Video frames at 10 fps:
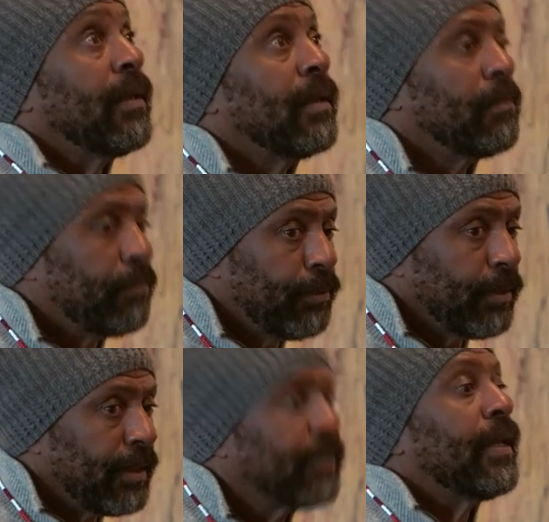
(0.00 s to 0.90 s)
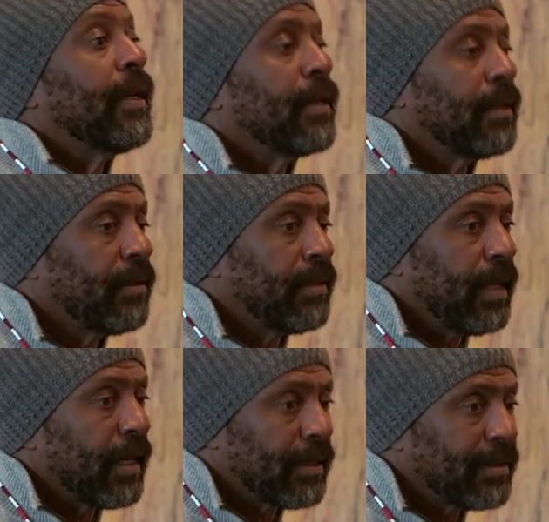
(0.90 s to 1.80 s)
the pulling thing in her
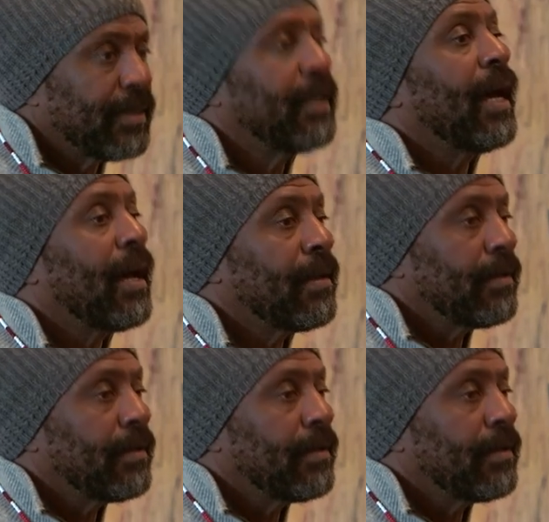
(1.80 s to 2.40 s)
neck. See, I,